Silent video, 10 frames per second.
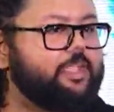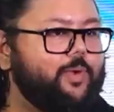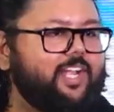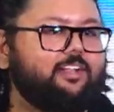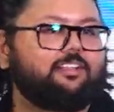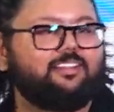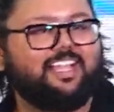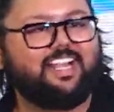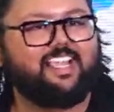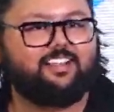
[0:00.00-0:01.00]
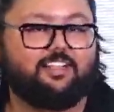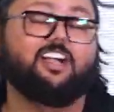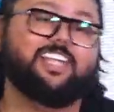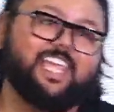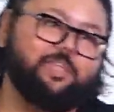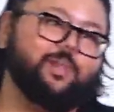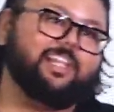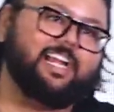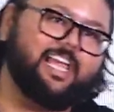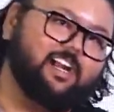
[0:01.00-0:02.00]
event a tech event
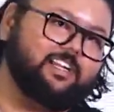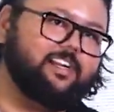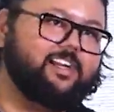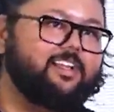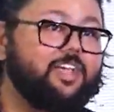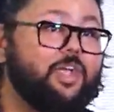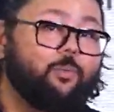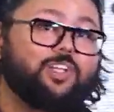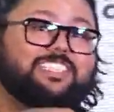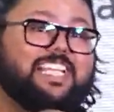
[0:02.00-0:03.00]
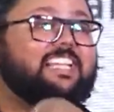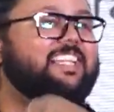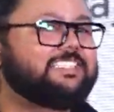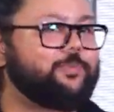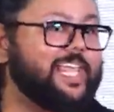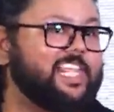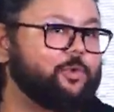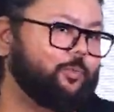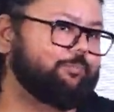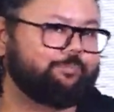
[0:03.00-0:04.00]
that I attended was in this very
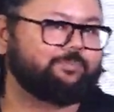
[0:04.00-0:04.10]
room.